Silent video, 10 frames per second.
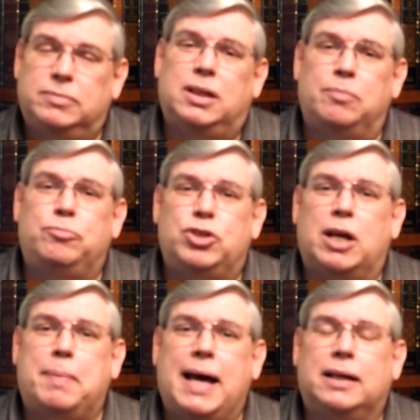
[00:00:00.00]
Come
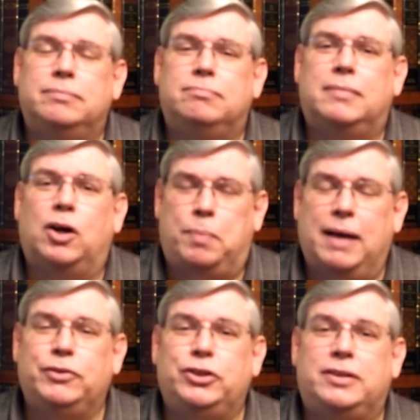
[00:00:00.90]
check back. Hope
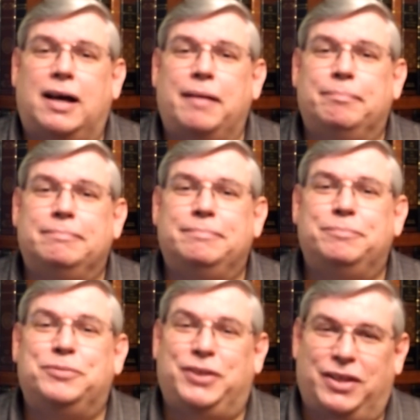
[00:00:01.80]
you have a good time.
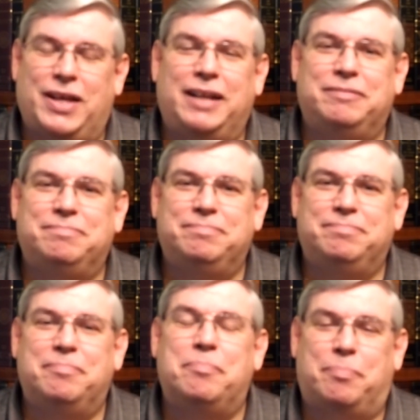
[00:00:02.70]
See you then.
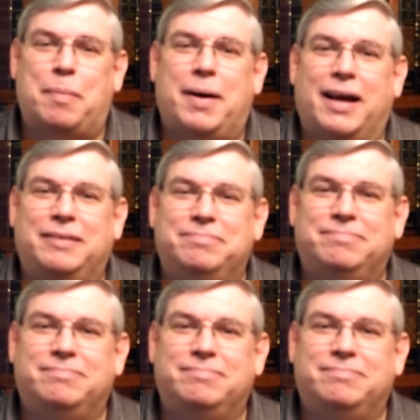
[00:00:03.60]
Bye-bye.